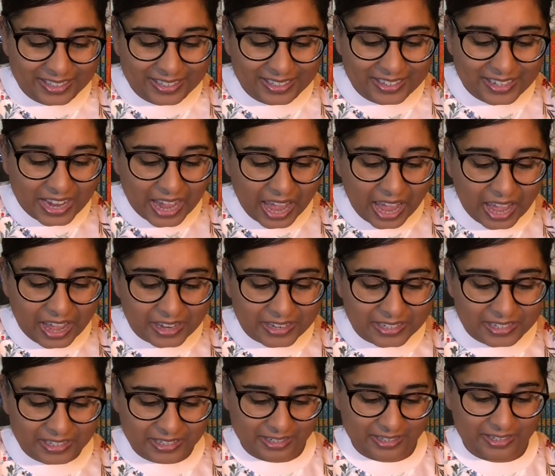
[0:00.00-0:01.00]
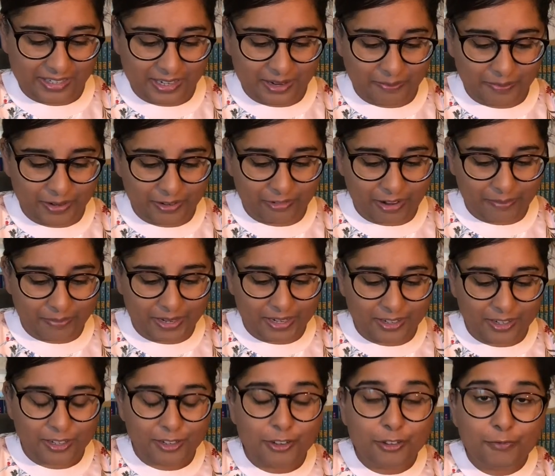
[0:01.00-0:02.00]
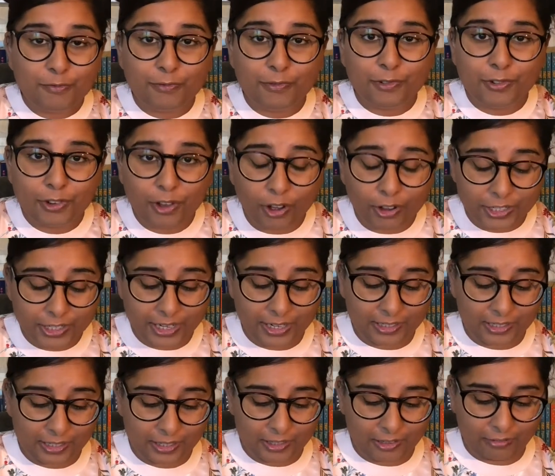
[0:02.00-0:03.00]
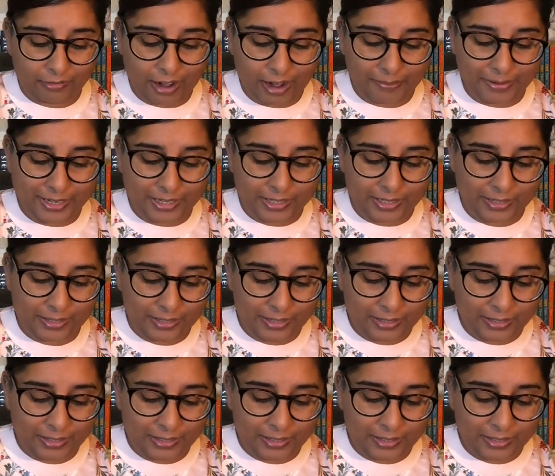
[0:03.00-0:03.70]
"Yes," said Big Rabbit. "You've got it, Little Rabbit."